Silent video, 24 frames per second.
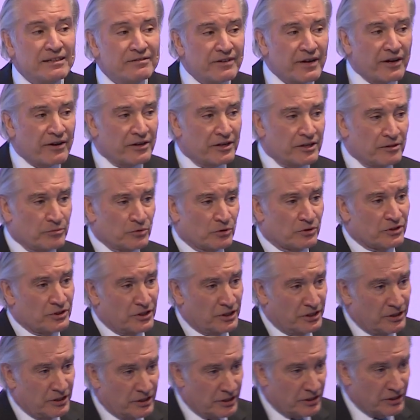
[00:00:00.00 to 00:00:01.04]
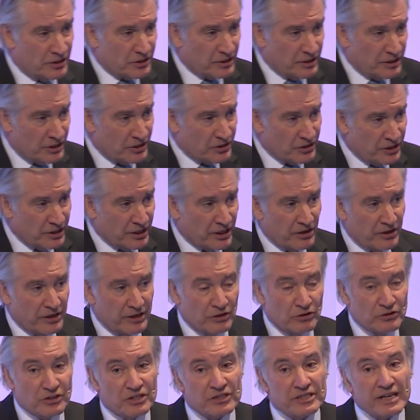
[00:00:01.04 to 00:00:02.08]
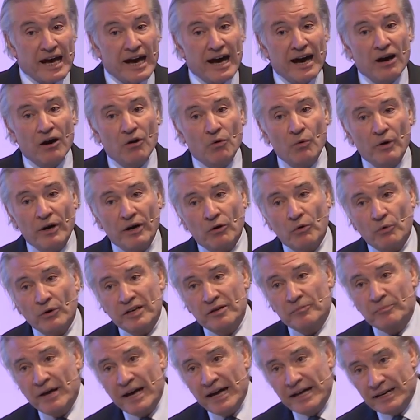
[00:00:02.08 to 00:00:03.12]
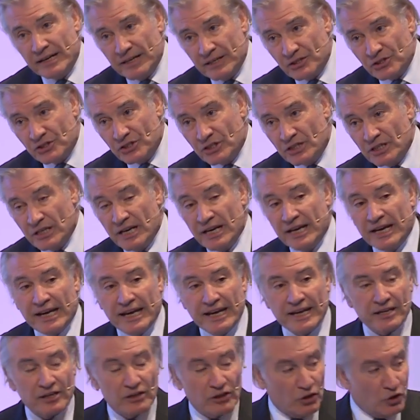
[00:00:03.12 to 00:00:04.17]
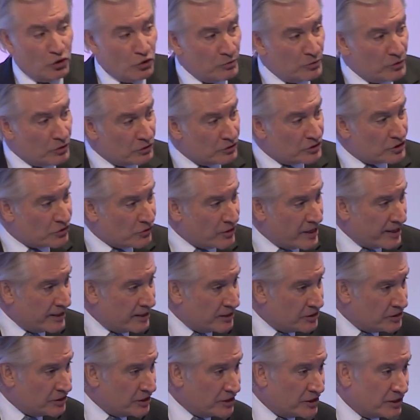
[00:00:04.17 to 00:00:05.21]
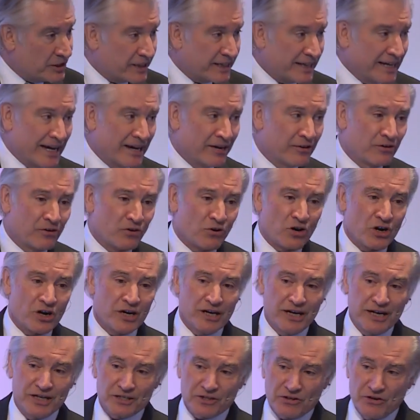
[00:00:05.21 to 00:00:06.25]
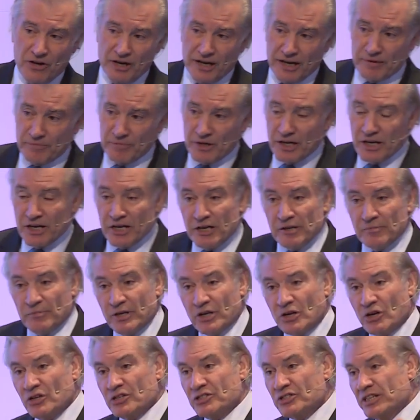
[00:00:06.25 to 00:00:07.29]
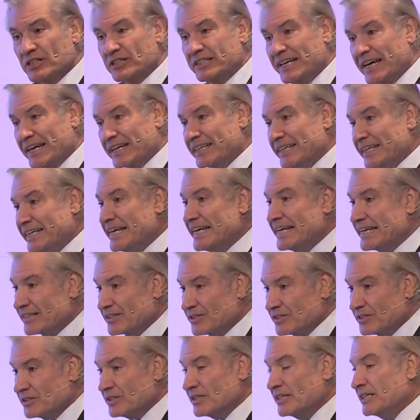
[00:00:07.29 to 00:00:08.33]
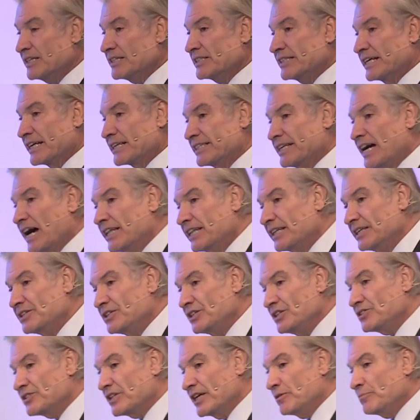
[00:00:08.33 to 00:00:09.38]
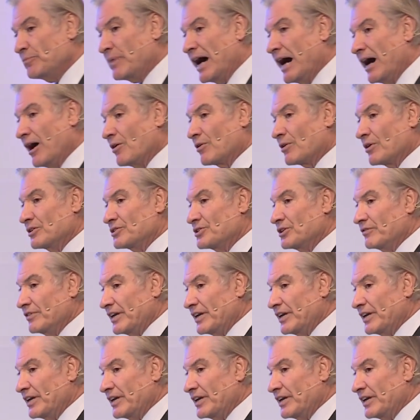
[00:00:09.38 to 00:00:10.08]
variables in these scenarios is how well we manage a global strategy to counter organized crime, because the techniques, technologies, and powers of